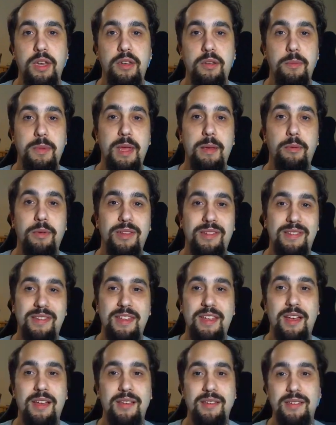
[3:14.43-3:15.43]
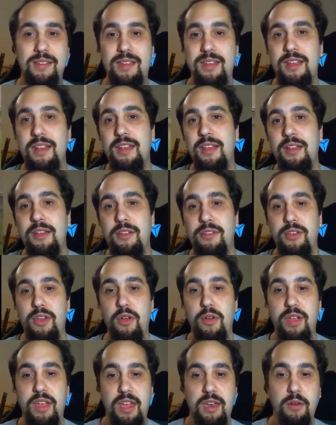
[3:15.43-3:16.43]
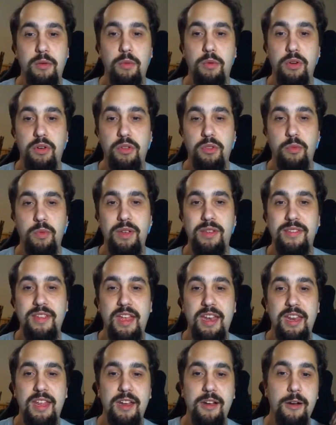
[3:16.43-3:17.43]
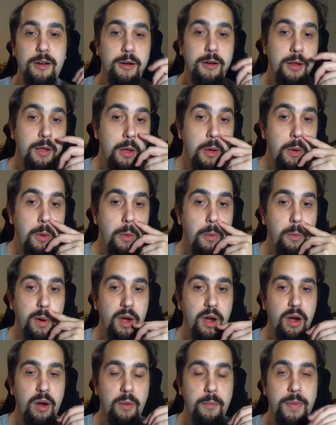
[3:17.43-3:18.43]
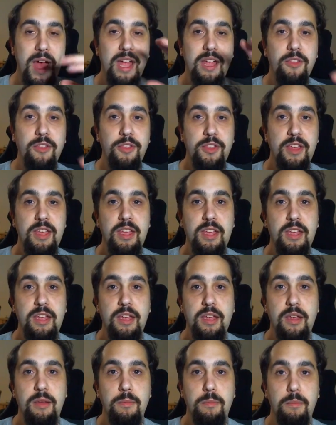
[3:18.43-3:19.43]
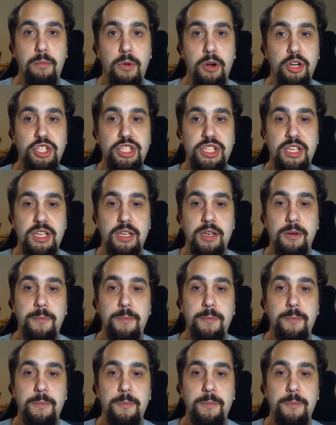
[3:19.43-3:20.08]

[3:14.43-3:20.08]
to be able to see us. So again, we're doing the reset here. We are back at the merchant,